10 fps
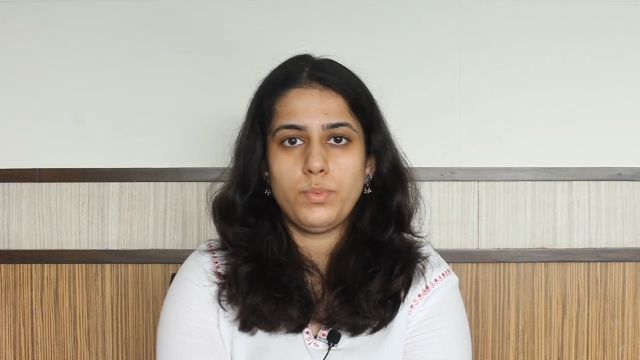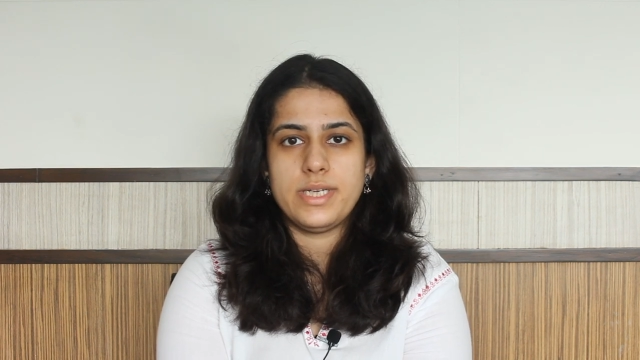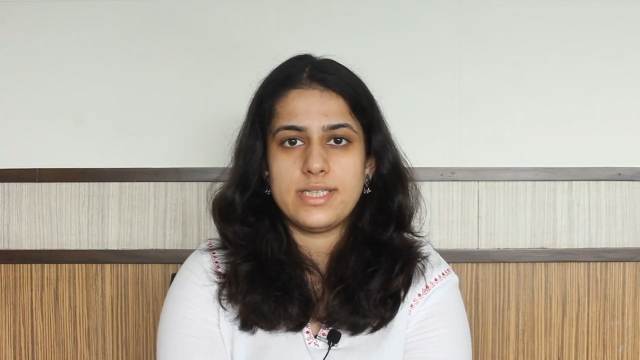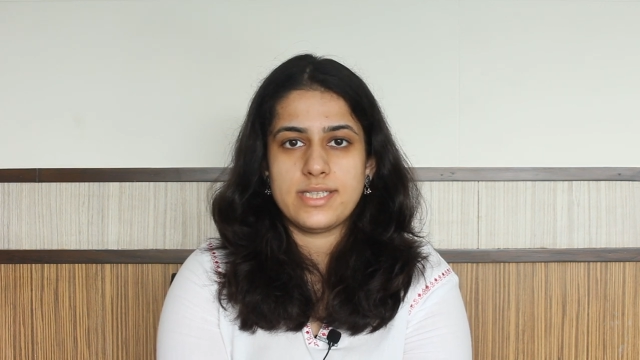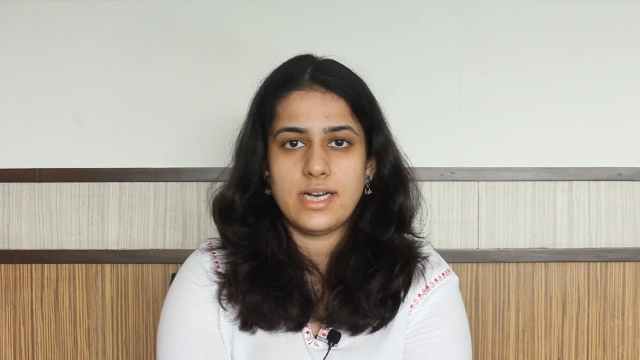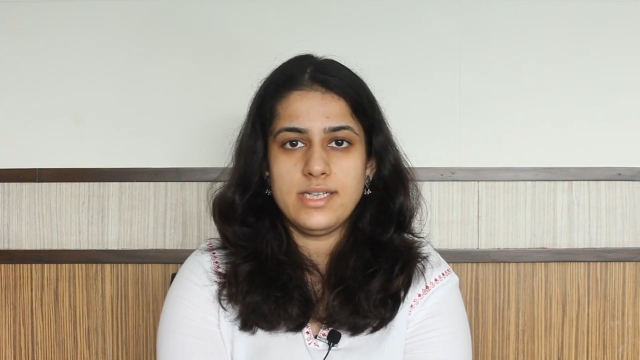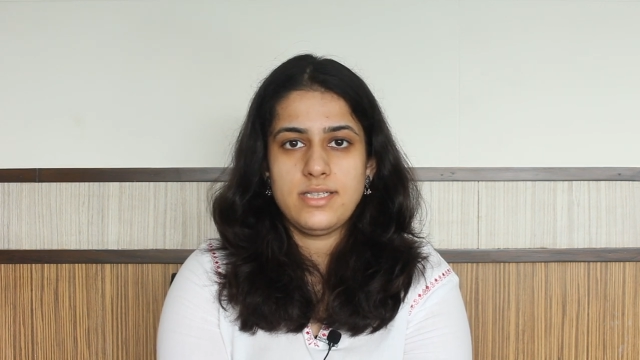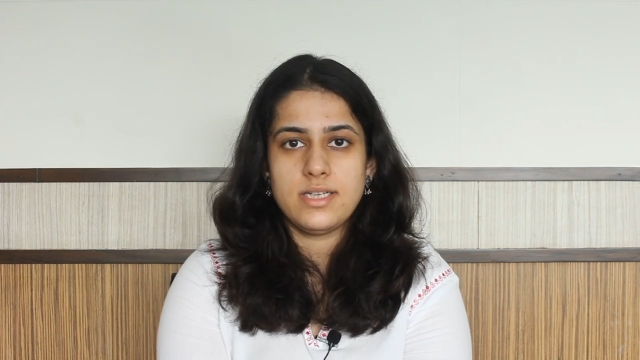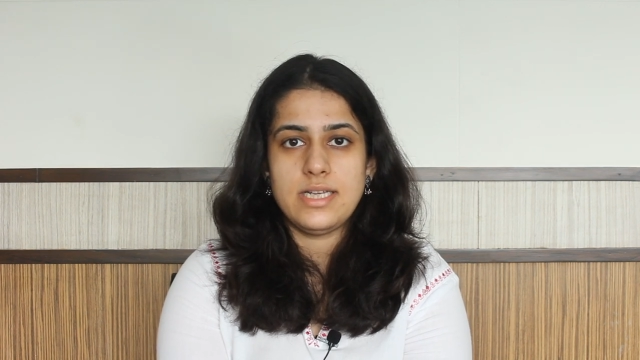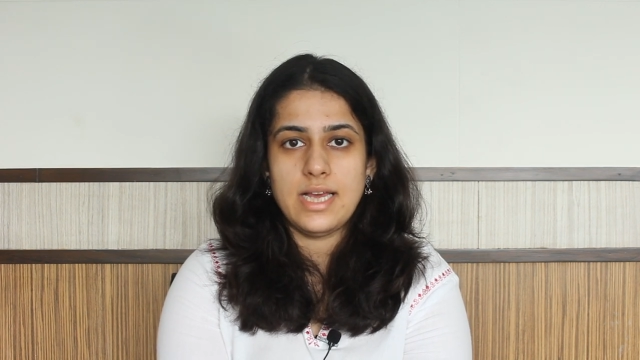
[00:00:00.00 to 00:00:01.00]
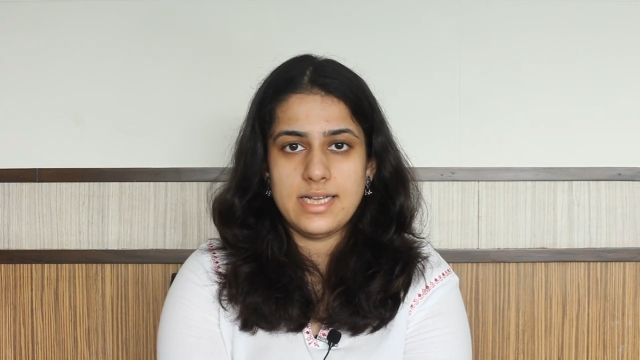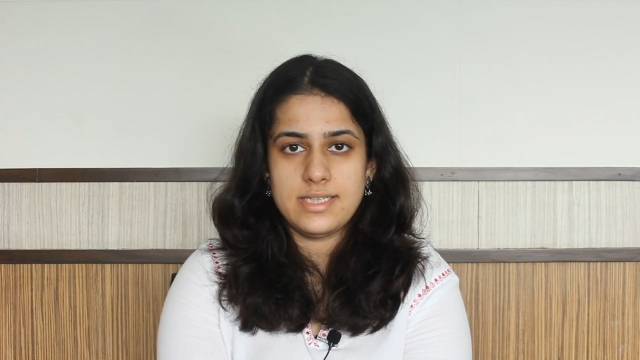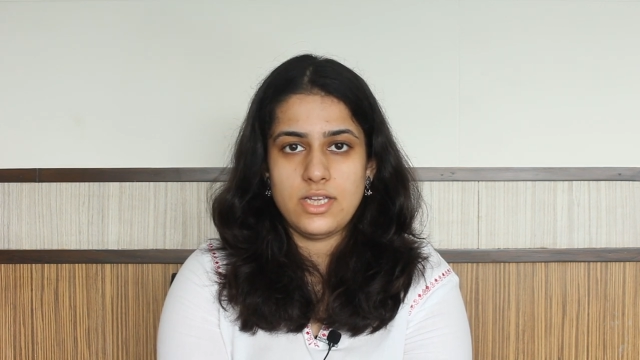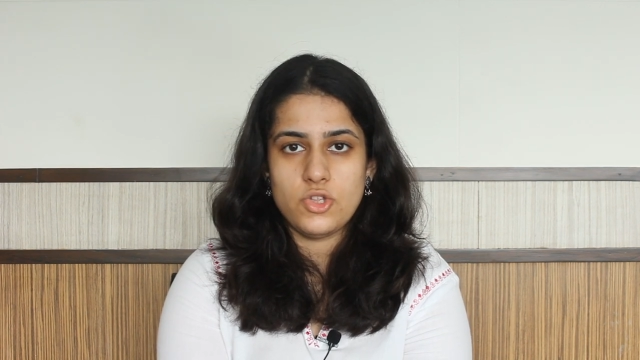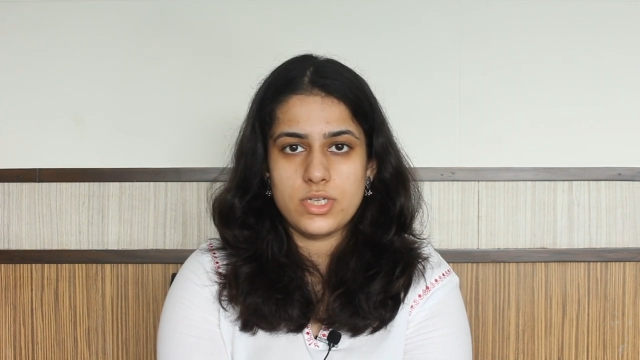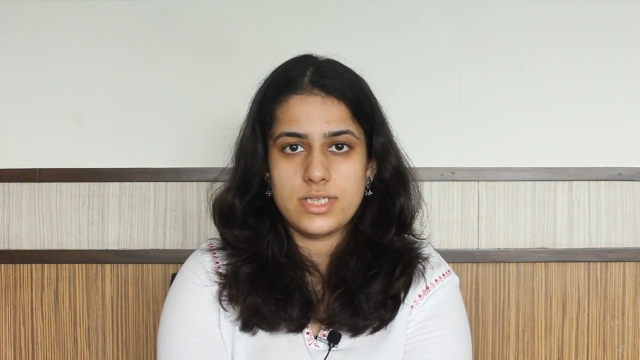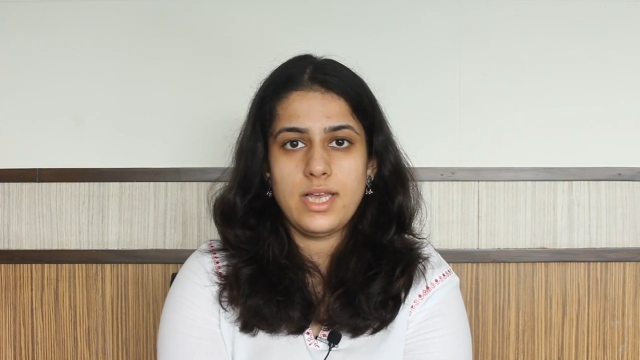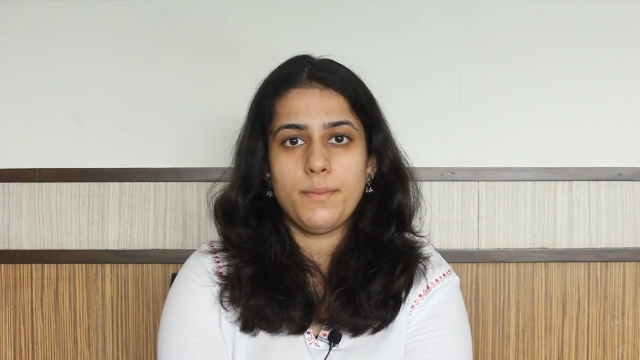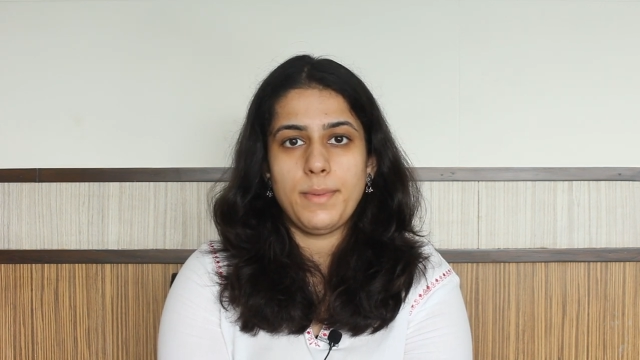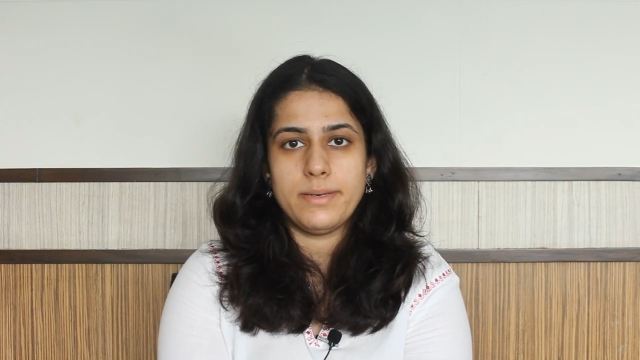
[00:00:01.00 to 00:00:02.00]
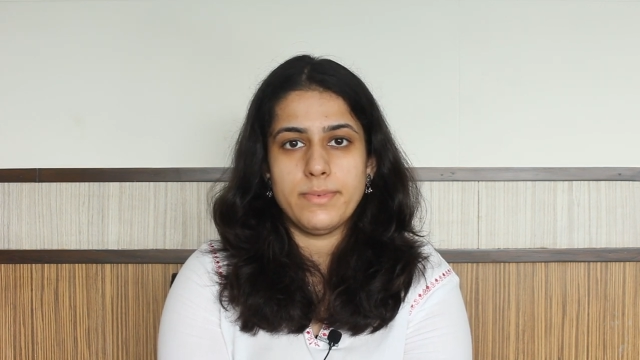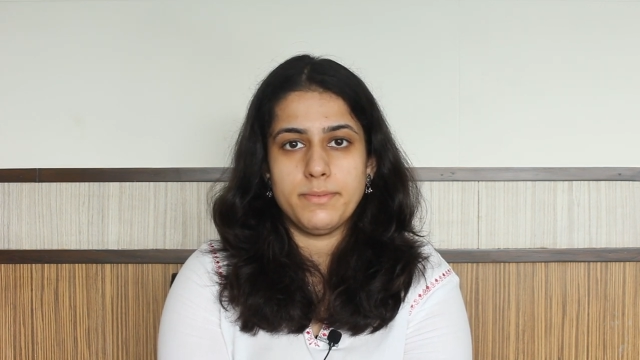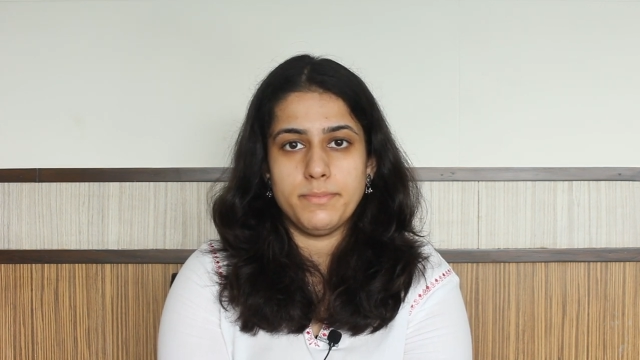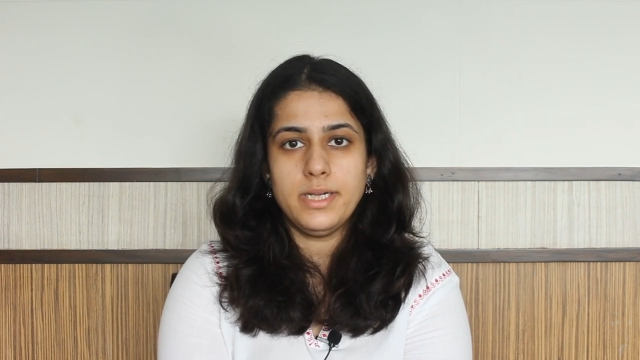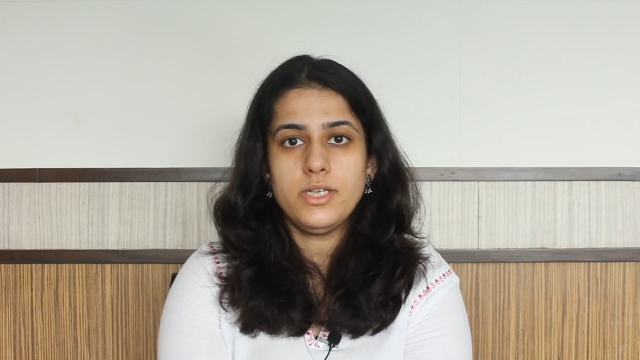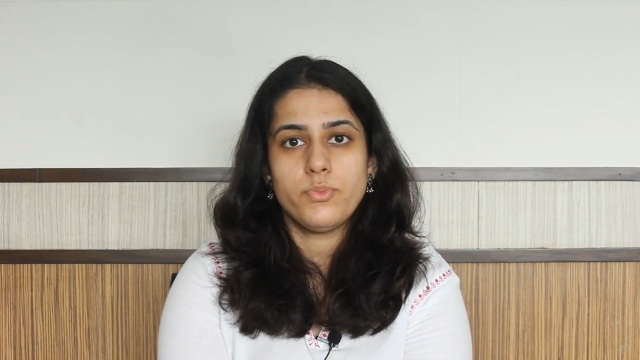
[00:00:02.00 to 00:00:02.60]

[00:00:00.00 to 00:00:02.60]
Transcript: we discuss the DICGC Amendment Bill